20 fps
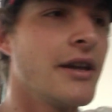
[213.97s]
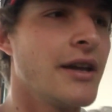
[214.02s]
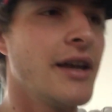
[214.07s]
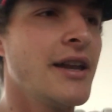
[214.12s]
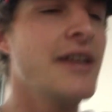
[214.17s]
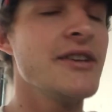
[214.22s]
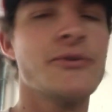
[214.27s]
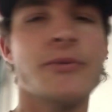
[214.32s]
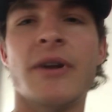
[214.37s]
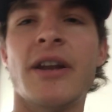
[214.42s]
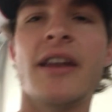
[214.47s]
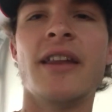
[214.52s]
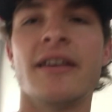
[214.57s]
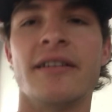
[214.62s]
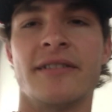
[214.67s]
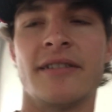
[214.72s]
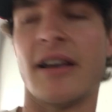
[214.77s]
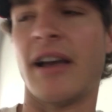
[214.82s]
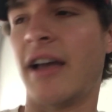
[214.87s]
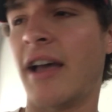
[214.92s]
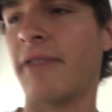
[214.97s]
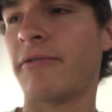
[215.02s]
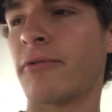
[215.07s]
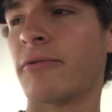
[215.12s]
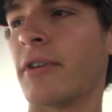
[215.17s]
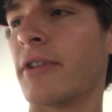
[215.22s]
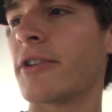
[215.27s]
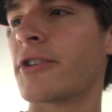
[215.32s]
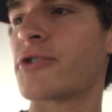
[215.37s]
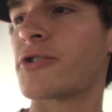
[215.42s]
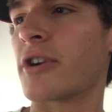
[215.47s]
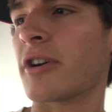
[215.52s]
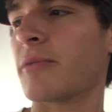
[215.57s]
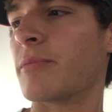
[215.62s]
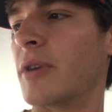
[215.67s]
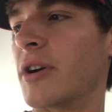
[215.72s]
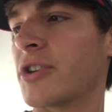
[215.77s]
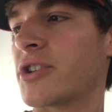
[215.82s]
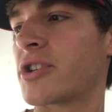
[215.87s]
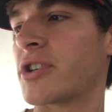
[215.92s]
It is what it is. I haven't run the truck
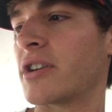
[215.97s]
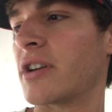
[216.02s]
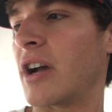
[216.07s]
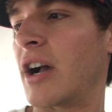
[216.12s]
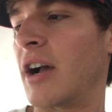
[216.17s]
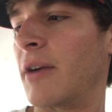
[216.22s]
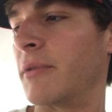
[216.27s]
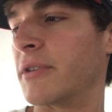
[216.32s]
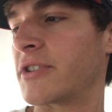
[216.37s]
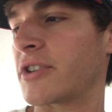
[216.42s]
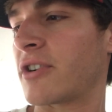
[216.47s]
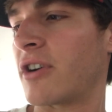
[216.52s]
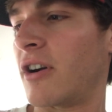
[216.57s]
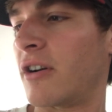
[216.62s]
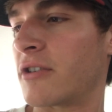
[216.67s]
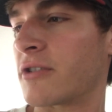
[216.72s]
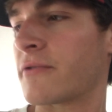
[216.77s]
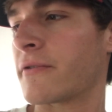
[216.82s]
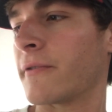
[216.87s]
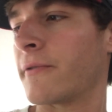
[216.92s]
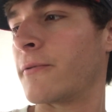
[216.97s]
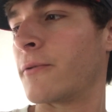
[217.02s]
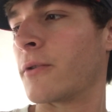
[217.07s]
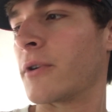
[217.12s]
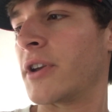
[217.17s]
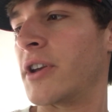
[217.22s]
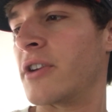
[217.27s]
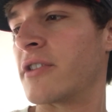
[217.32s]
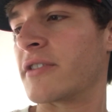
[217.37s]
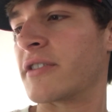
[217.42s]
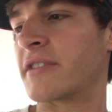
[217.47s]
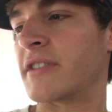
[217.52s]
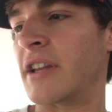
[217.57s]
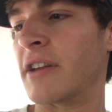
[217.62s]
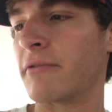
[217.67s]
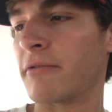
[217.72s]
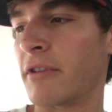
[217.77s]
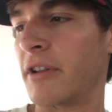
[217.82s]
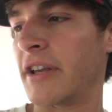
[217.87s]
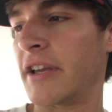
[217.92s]
much. I went to college for 4 years,
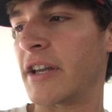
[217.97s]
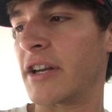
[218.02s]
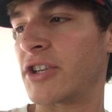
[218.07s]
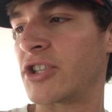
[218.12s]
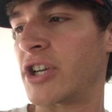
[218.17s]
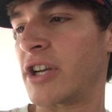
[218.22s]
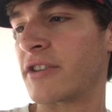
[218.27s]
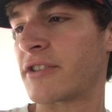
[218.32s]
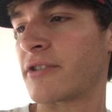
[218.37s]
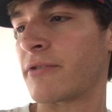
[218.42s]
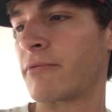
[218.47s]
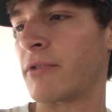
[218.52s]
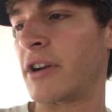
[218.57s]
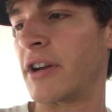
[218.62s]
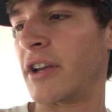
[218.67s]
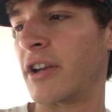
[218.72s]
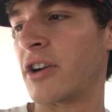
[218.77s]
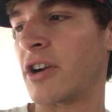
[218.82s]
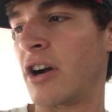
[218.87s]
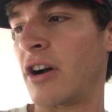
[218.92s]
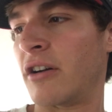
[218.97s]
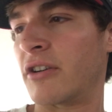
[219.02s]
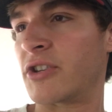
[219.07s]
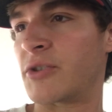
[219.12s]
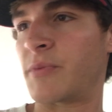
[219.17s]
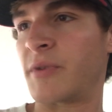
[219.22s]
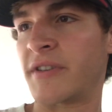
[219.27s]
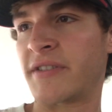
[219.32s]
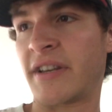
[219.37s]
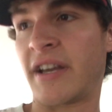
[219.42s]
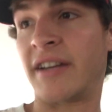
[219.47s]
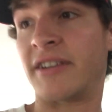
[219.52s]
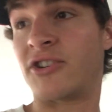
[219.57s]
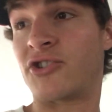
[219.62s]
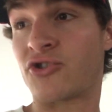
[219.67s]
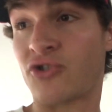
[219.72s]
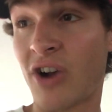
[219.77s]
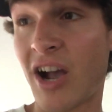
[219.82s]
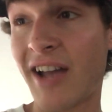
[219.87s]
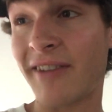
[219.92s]
didn't really get a chance to run it in college because I had to
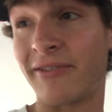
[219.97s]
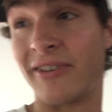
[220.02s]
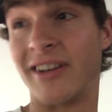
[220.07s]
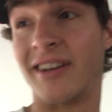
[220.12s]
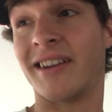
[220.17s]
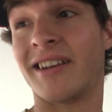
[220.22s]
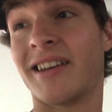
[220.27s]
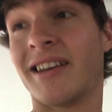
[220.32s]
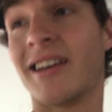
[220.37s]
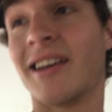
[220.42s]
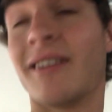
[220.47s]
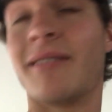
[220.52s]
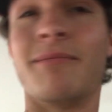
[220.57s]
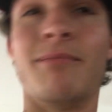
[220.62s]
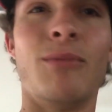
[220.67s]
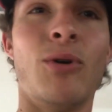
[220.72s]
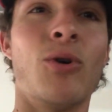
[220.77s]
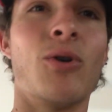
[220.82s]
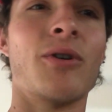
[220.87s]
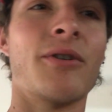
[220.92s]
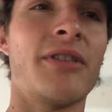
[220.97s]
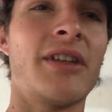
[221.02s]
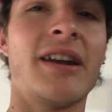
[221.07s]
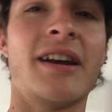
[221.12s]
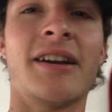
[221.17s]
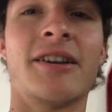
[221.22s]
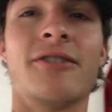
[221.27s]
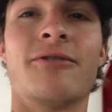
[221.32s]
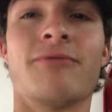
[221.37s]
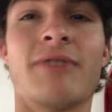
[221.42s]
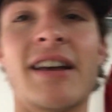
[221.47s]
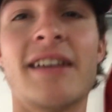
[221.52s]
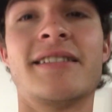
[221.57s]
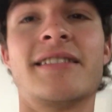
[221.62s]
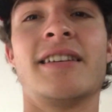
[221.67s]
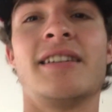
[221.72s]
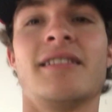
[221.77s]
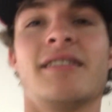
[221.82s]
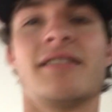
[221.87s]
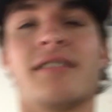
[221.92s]
drive it more than I could
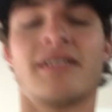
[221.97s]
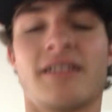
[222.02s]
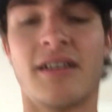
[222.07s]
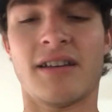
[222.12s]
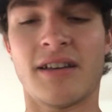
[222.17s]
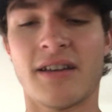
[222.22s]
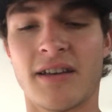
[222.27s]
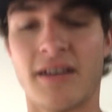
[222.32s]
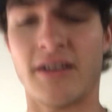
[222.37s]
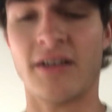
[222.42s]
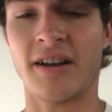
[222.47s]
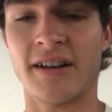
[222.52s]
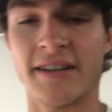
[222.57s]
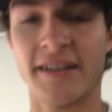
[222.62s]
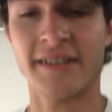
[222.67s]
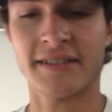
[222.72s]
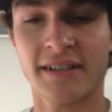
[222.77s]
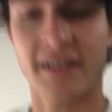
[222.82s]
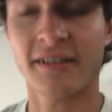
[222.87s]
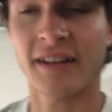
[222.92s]
race it. You know, I had to get to